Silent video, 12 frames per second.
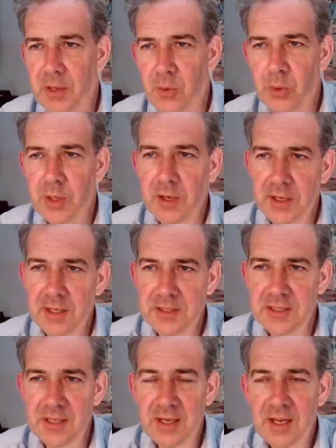
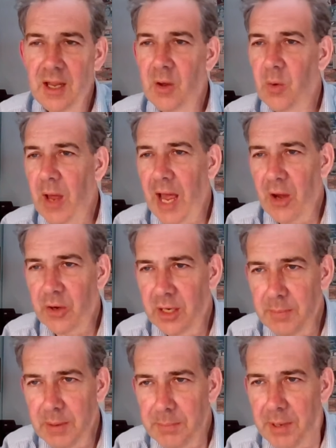organized? How can
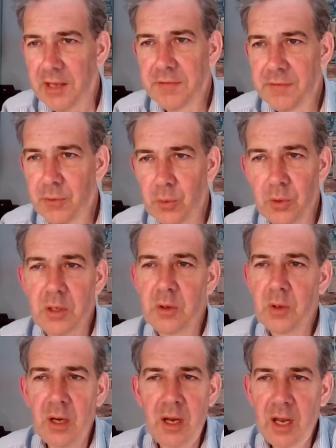it be paid for?
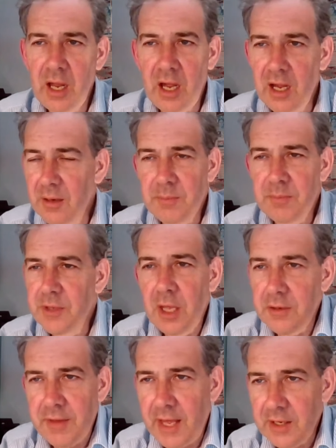None
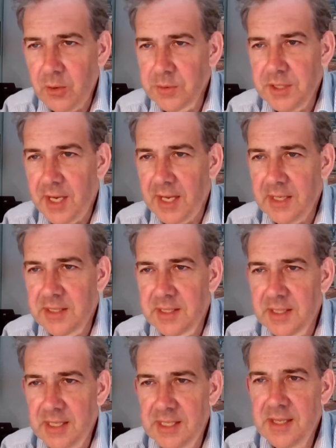of that contact
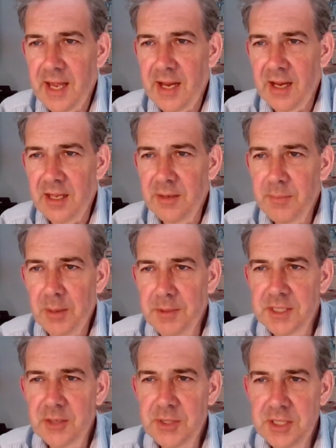is there at the moment.
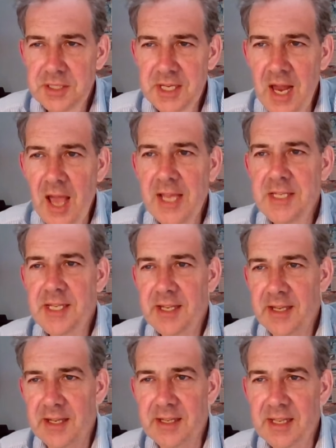So it's just an
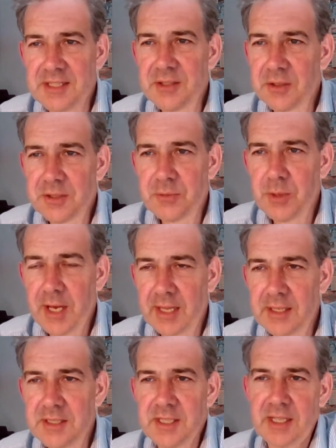idea. It's not a
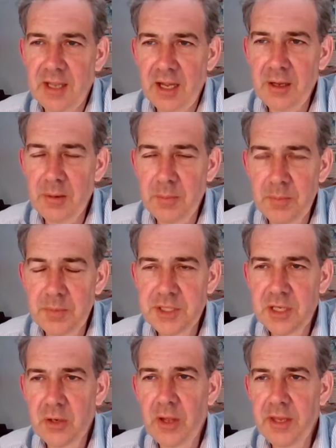reality.
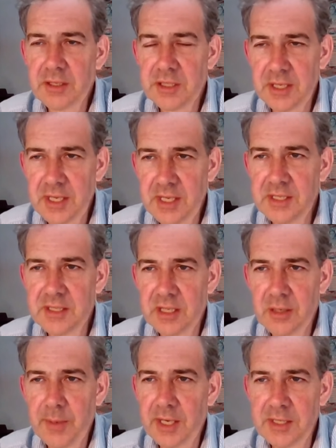So I think to ease the
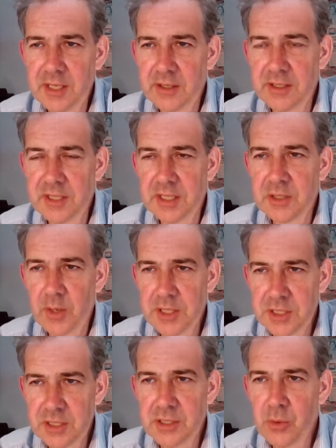humanitarian
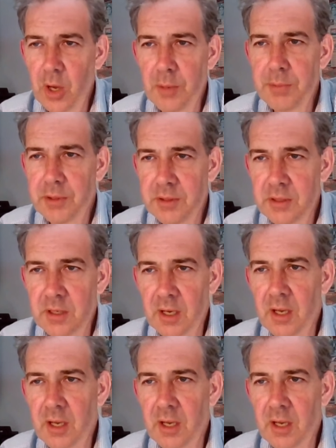situation, you open